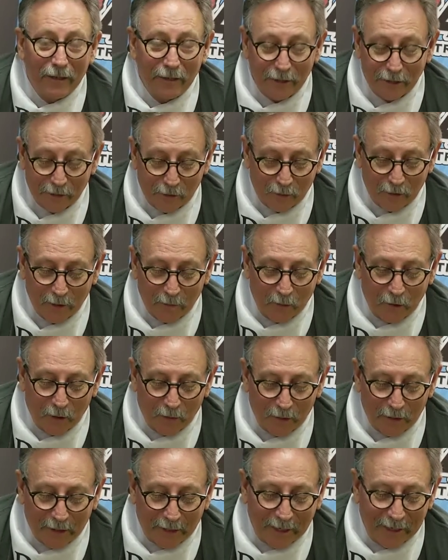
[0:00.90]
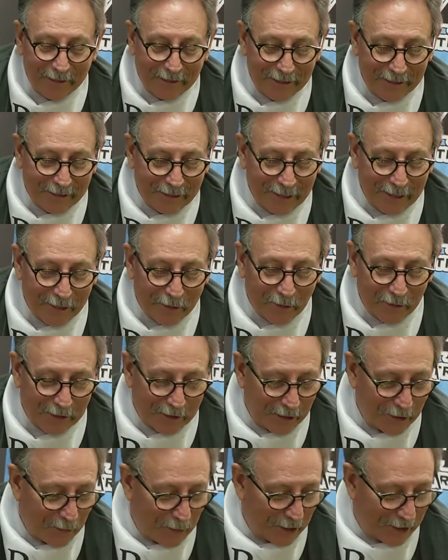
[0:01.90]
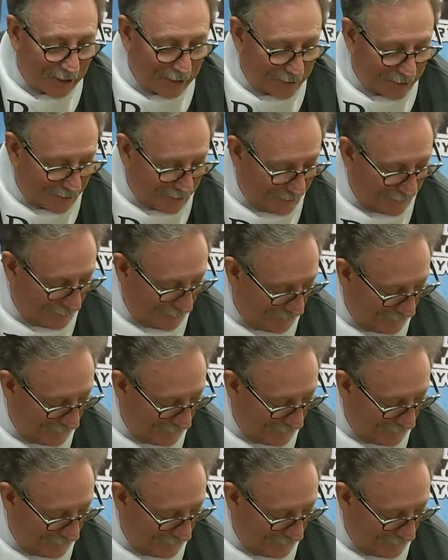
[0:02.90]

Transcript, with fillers: Hi, y'all. It's Rick Moore with KTTS Rescue Buddies.